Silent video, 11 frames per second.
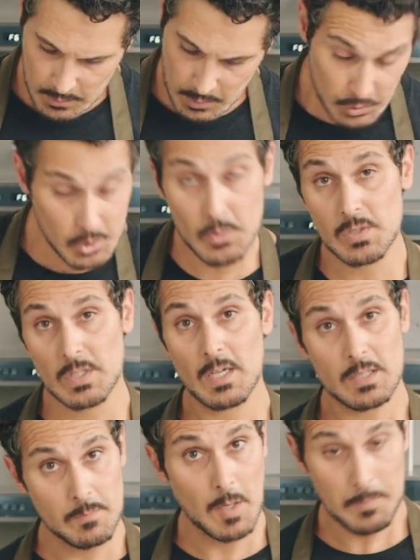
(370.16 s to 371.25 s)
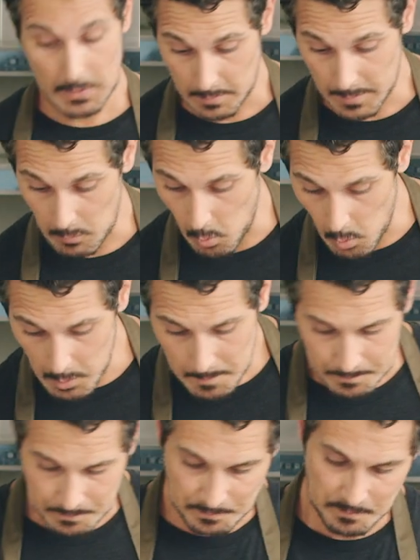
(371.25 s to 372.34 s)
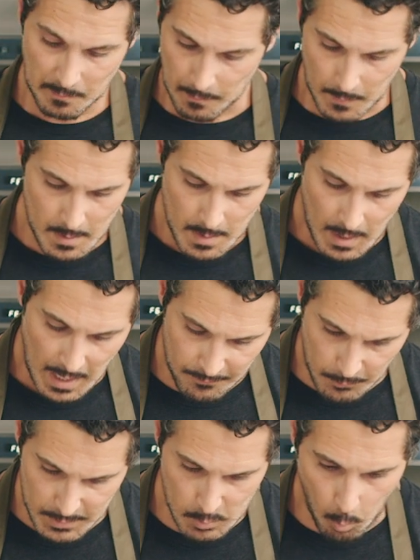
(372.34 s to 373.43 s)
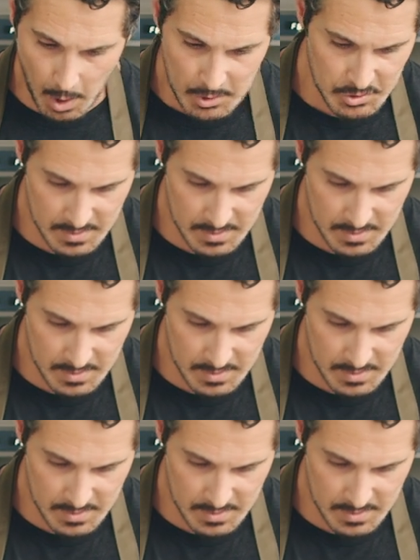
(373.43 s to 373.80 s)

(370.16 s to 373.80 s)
You can choose to cut them up a little bit more. I've already washed